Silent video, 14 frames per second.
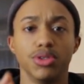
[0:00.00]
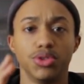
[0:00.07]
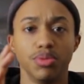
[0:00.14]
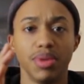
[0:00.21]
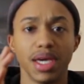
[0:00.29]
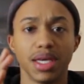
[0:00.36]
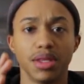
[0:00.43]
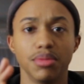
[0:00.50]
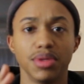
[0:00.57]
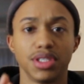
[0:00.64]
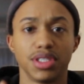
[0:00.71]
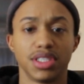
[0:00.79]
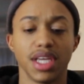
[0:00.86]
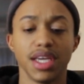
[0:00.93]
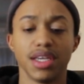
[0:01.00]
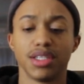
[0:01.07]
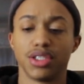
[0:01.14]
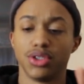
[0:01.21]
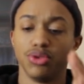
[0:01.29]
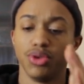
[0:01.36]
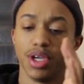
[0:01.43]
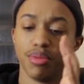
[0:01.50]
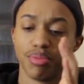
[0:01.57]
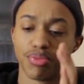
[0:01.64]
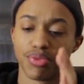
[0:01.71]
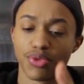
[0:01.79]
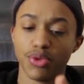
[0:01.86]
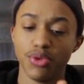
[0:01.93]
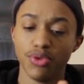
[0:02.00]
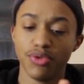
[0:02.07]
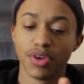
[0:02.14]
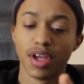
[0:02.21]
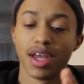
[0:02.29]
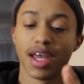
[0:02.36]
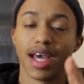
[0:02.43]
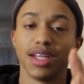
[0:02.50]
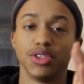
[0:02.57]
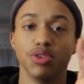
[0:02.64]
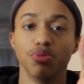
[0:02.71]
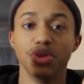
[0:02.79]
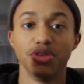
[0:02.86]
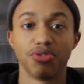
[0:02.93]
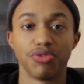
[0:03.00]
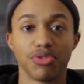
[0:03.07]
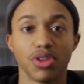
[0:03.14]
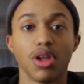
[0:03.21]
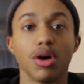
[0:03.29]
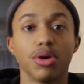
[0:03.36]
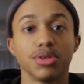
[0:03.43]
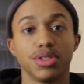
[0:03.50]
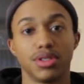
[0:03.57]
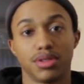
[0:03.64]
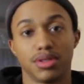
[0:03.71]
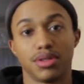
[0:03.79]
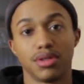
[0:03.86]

to make the mistakes, to improve, and to be flawed.